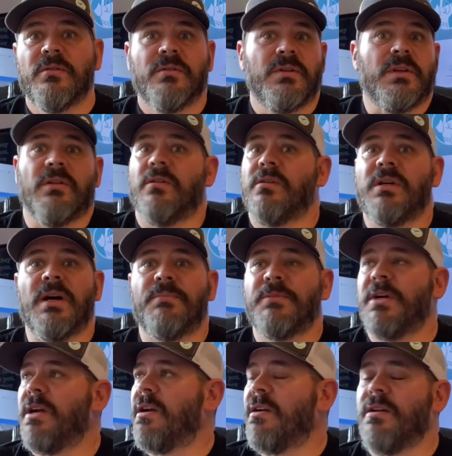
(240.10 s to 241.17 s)
You look up
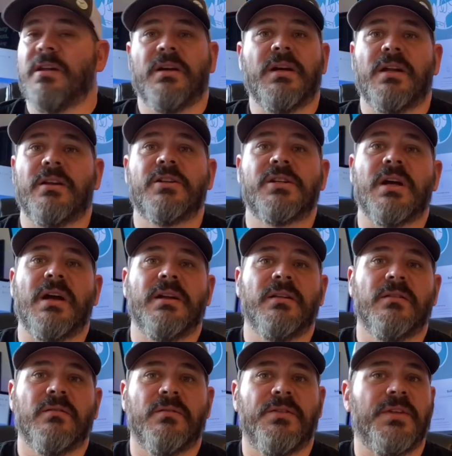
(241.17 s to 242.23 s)
there and you got a shiny
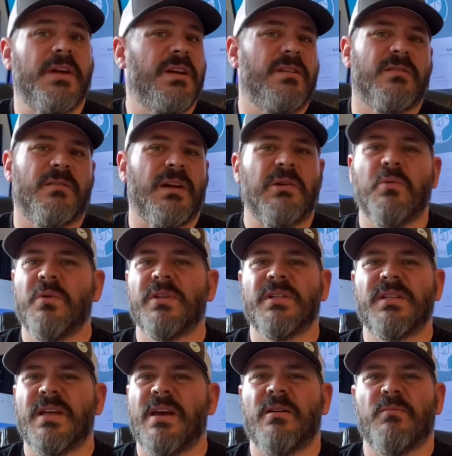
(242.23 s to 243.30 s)
little thing and you're like, what
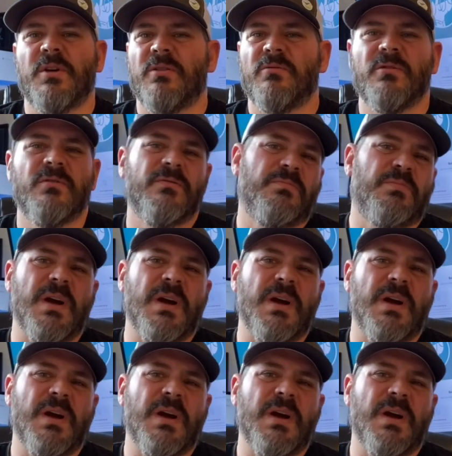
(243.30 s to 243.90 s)
is that on my roof?